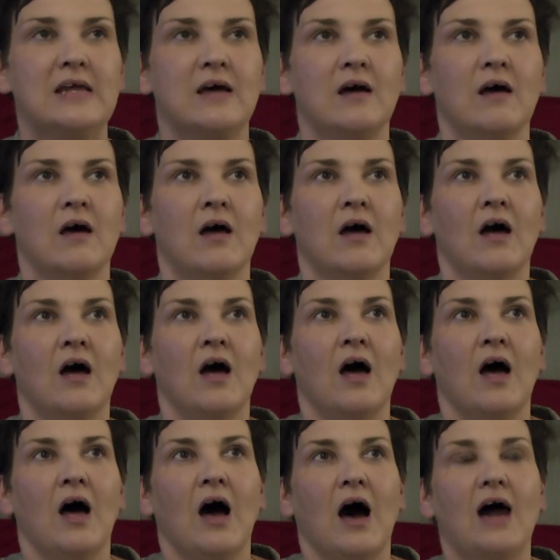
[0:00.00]

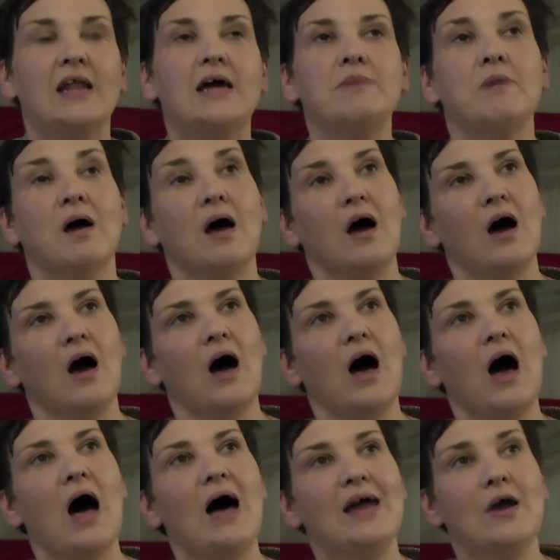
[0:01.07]
And
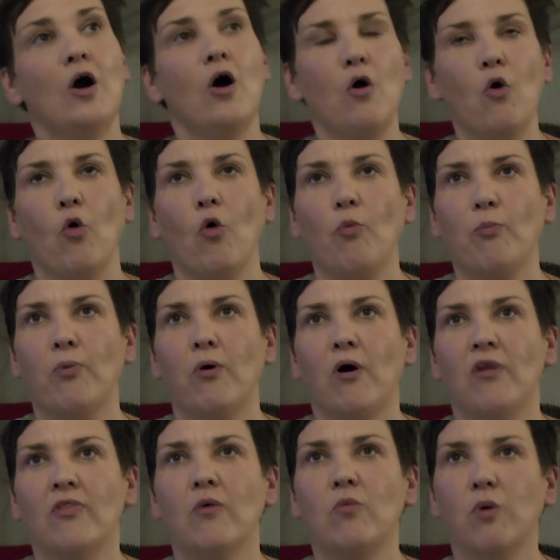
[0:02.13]
I hope
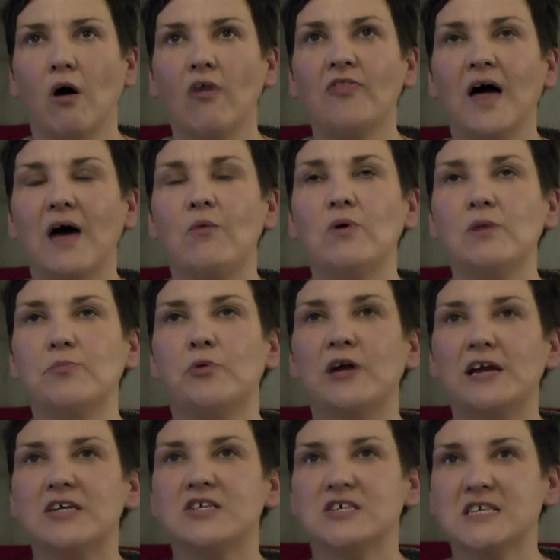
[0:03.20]
that what that will
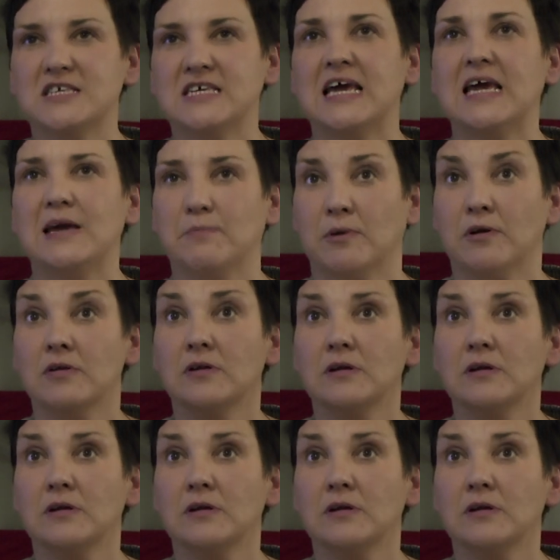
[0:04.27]
bring to the table,